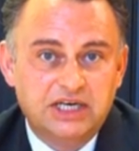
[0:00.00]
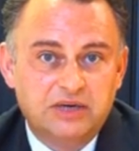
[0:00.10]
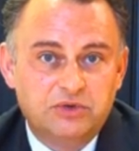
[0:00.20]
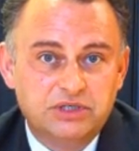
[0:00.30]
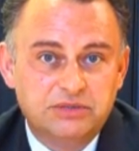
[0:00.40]
They
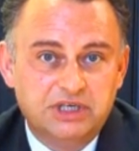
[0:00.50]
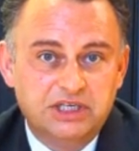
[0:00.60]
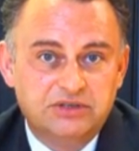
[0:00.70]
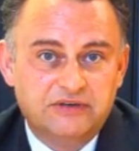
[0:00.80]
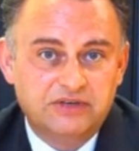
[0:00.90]
don't want to
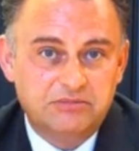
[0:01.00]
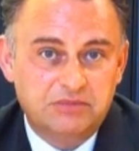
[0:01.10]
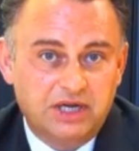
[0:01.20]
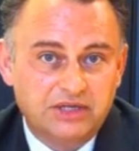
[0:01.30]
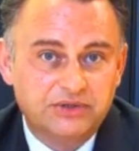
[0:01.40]
be travelling
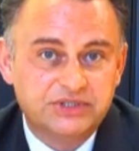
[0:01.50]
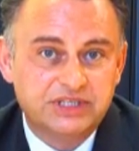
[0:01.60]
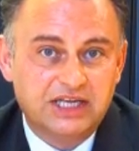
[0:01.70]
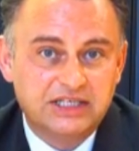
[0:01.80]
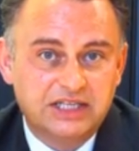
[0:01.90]
miles
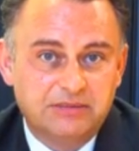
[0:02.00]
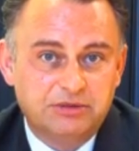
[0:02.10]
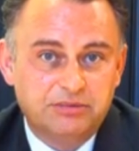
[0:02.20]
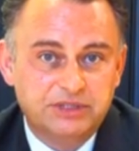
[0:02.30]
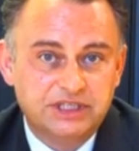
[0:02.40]
to get to their
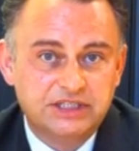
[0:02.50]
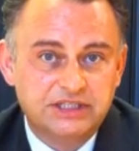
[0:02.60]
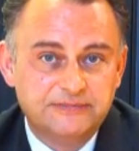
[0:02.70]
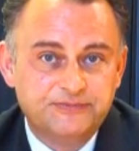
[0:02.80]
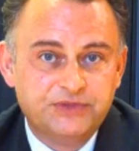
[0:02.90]

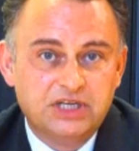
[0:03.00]
properties.